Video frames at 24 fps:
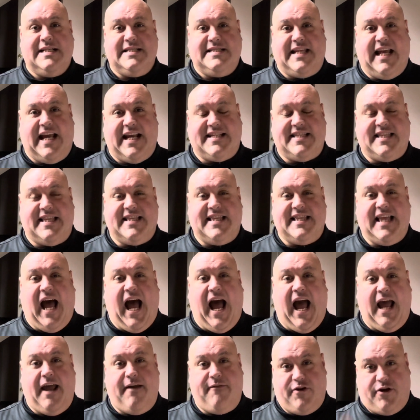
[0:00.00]
takes the
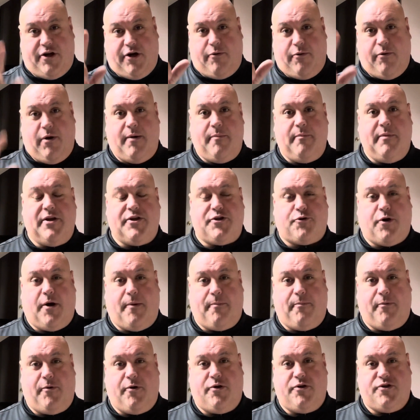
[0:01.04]
dive, you're going to run
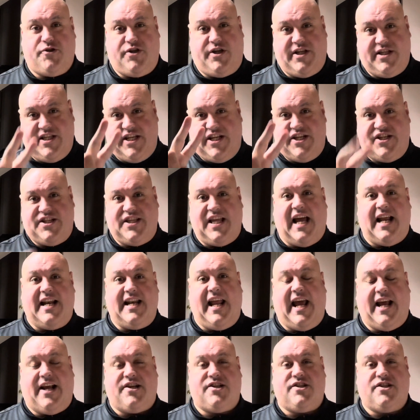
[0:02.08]
mid-triple. So you teach that
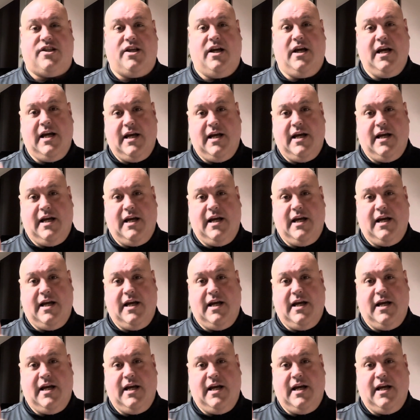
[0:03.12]
next.